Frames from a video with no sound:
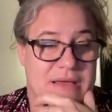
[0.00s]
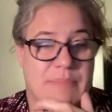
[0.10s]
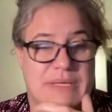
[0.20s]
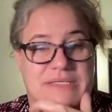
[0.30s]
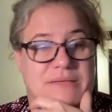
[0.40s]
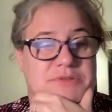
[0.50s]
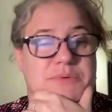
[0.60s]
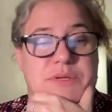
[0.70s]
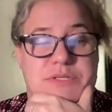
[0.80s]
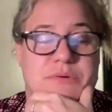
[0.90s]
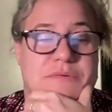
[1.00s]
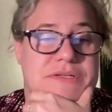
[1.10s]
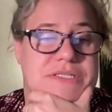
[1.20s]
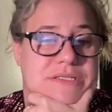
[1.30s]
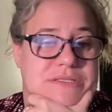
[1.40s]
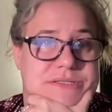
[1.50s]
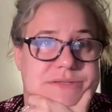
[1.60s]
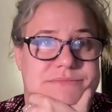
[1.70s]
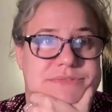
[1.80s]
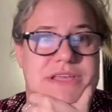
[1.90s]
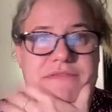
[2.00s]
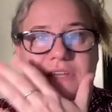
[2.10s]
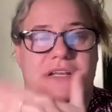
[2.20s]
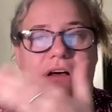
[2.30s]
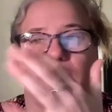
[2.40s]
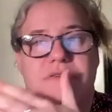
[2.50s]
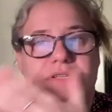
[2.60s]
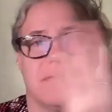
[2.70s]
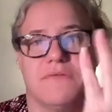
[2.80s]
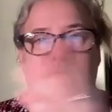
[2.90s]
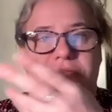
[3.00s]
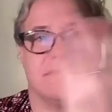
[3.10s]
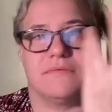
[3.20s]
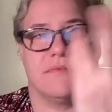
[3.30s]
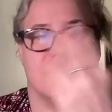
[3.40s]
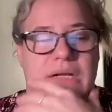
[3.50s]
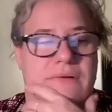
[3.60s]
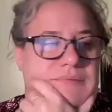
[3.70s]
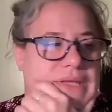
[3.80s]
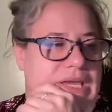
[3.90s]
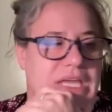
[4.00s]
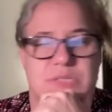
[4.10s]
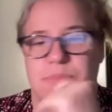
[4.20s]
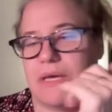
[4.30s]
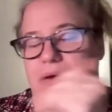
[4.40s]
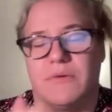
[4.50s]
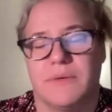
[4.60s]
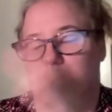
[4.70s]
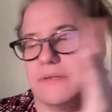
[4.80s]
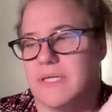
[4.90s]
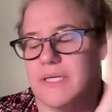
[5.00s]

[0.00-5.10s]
basically between the two of us, it's $70 of like HBO and